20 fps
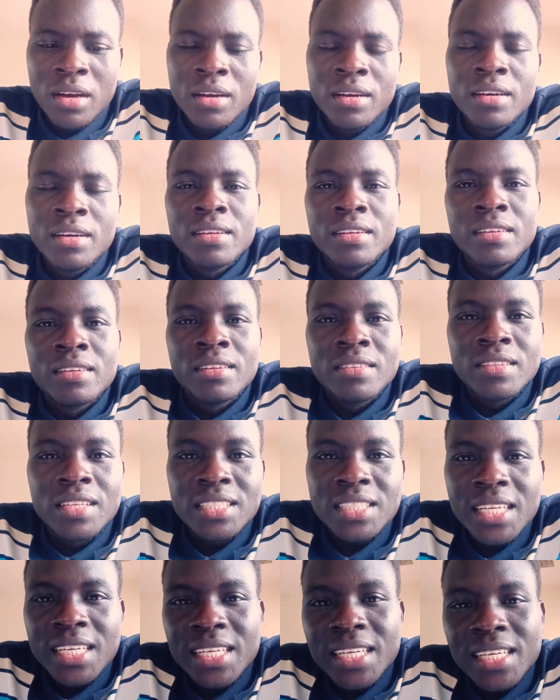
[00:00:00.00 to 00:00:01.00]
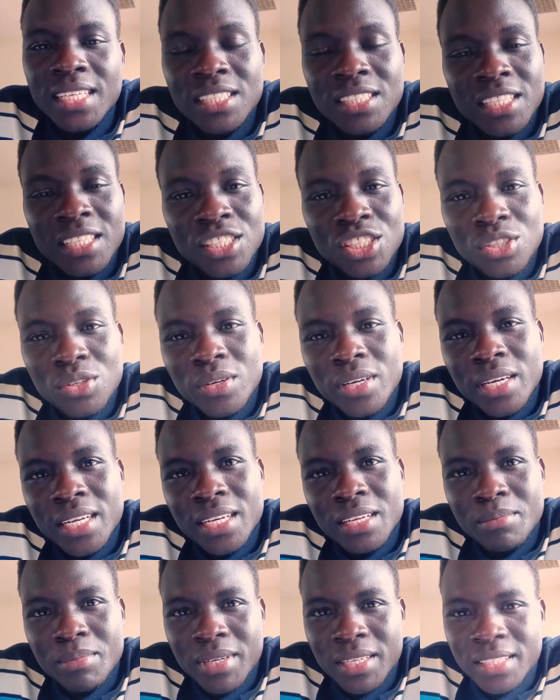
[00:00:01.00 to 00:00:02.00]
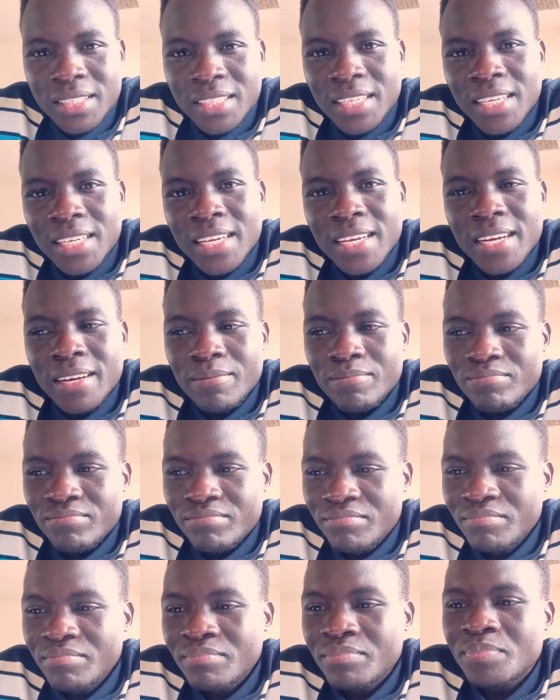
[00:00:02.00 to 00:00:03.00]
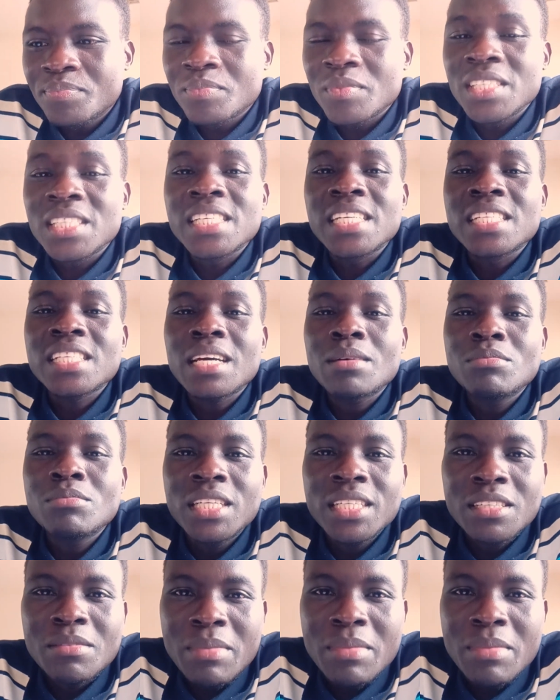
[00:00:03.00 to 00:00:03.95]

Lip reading: The second essential element here is the subject matter,